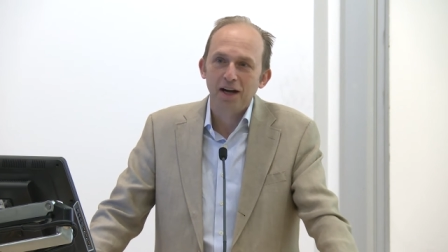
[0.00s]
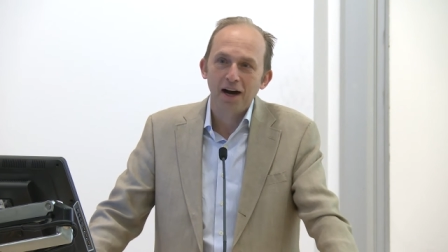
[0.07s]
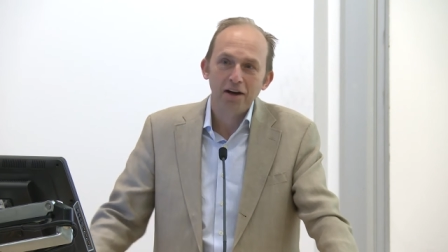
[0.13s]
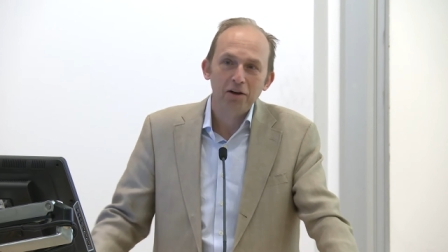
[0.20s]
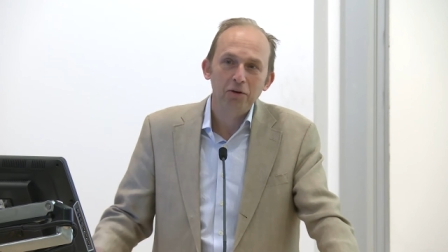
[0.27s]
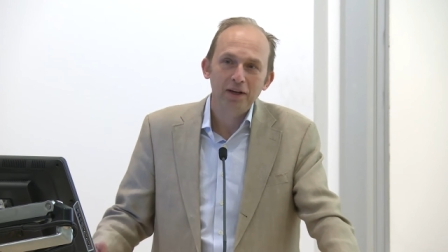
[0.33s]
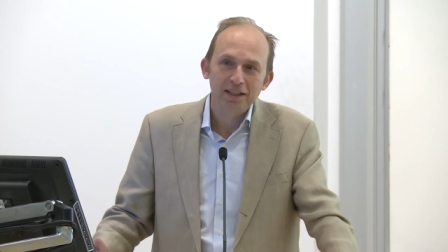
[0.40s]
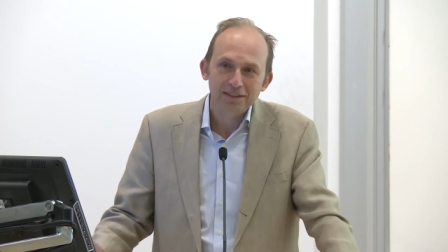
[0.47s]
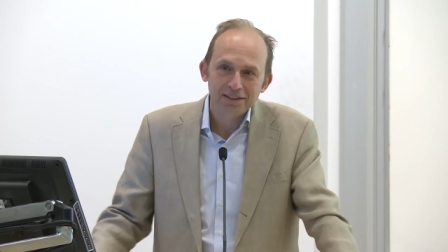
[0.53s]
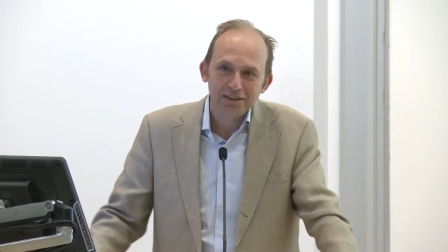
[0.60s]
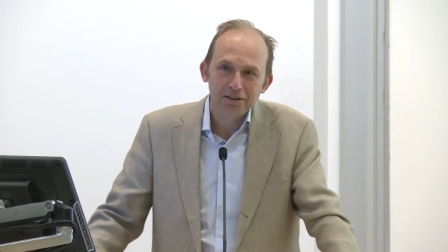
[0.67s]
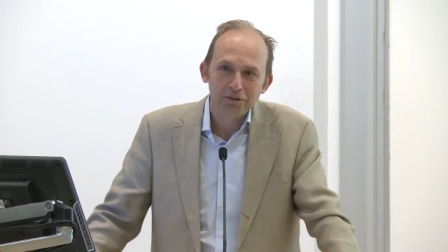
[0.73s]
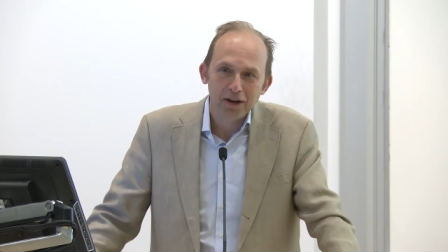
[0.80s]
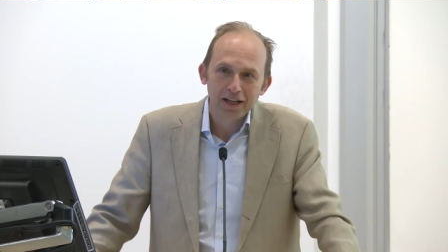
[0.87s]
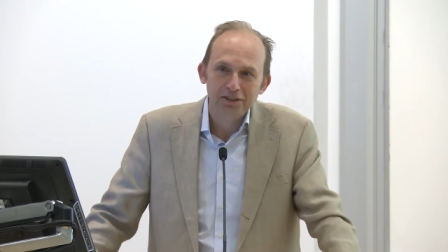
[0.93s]
Otto is a
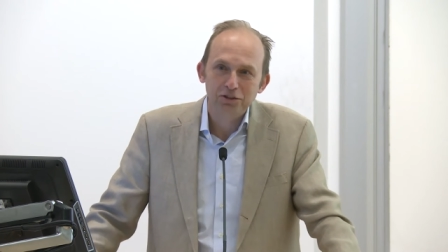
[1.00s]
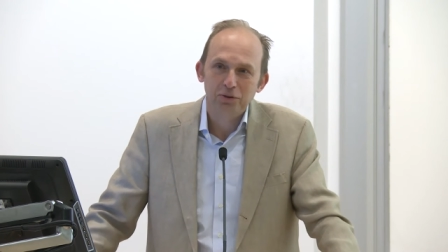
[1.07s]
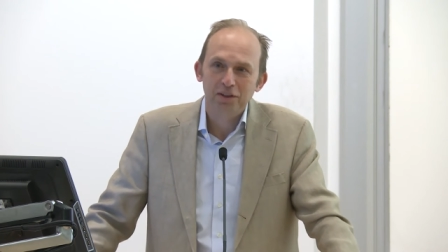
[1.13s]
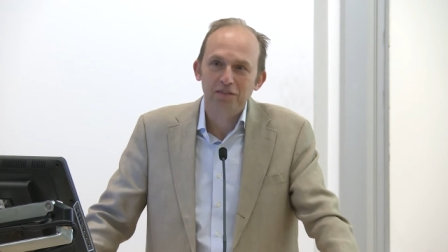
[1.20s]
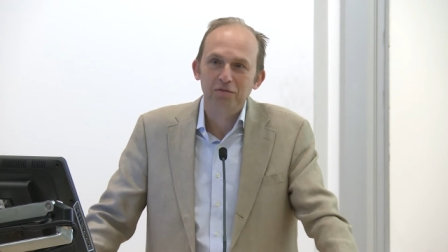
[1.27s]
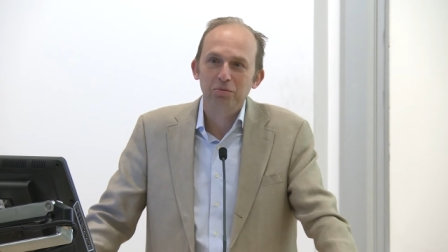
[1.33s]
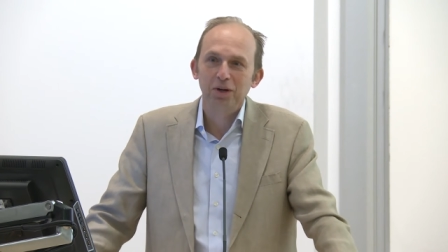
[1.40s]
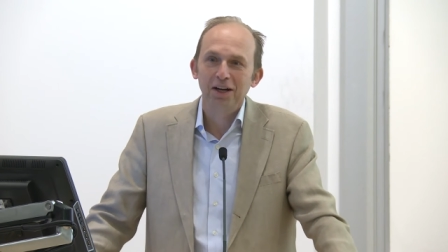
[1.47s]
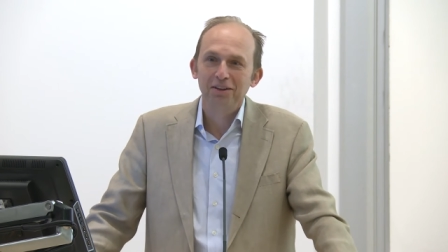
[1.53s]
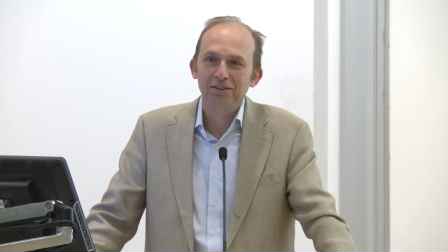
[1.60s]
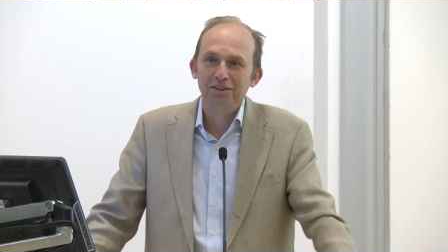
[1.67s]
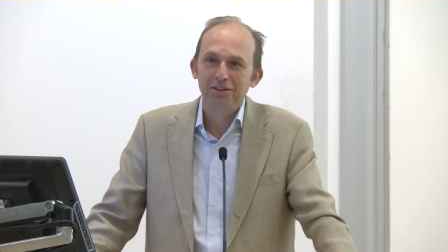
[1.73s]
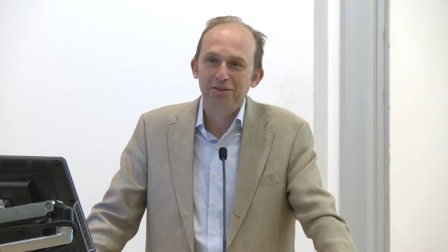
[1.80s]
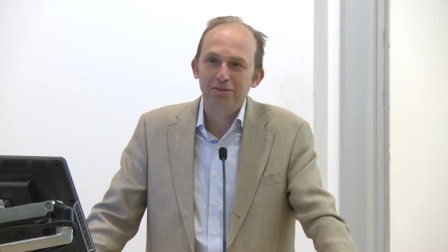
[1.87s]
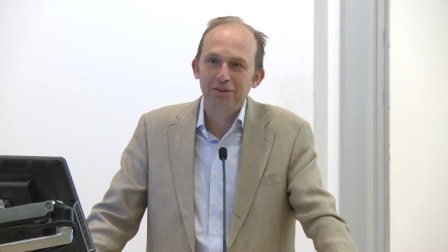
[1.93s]
graduate of Brown
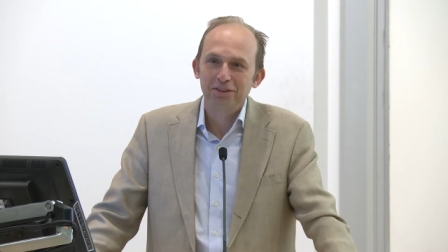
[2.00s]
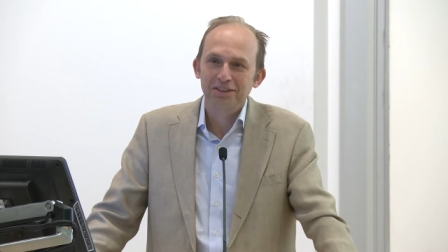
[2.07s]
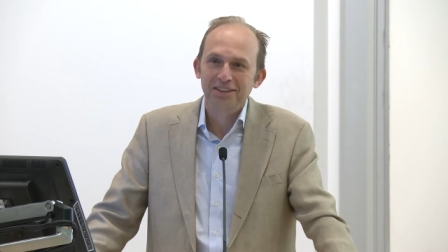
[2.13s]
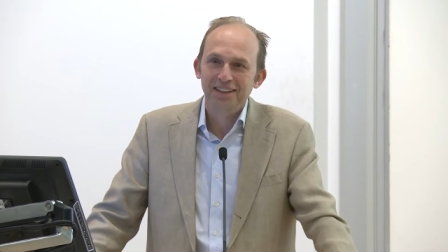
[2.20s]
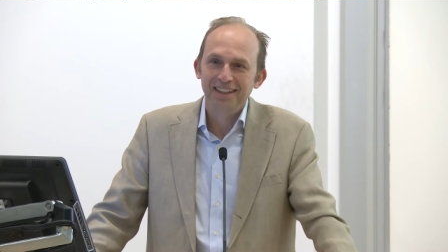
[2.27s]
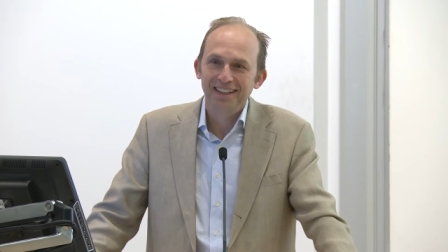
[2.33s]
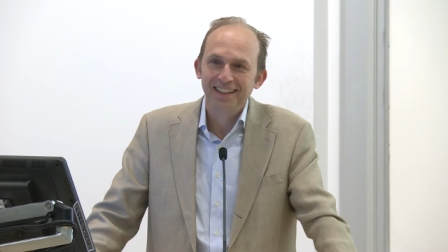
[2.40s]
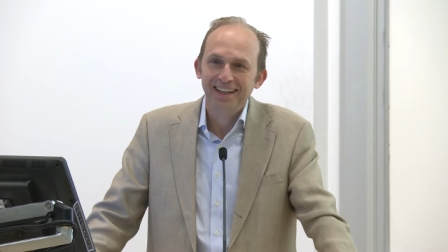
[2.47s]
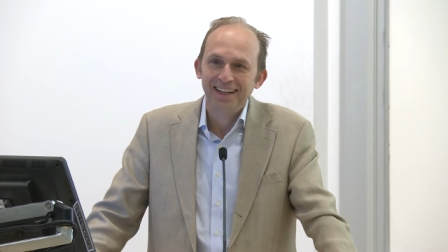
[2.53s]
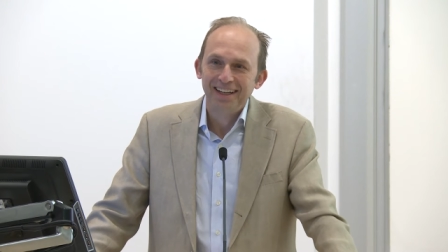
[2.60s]
University.